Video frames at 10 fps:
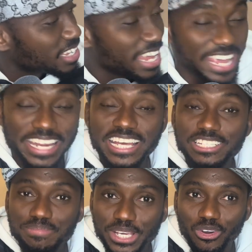It is
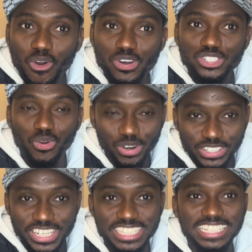because
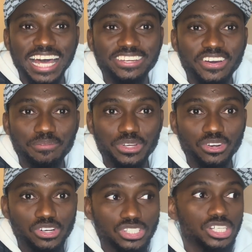Rodri is not there.
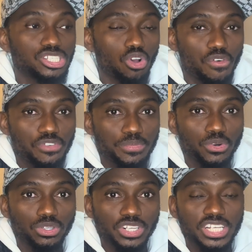Because it's confirming
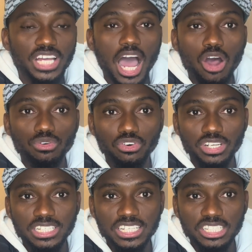Rodri is out for the
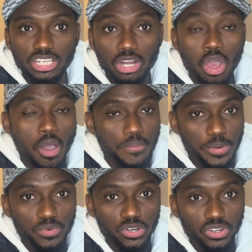season. Pep
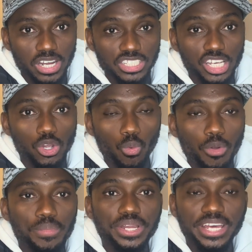Guardiola said he will
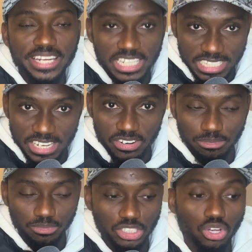be there next year.
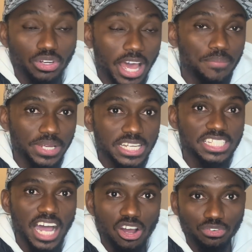So that means he's
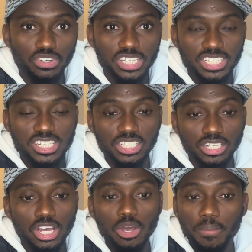out for the season.
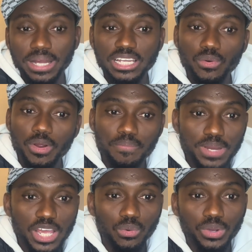But they were
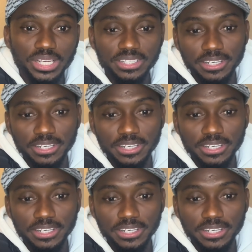playing with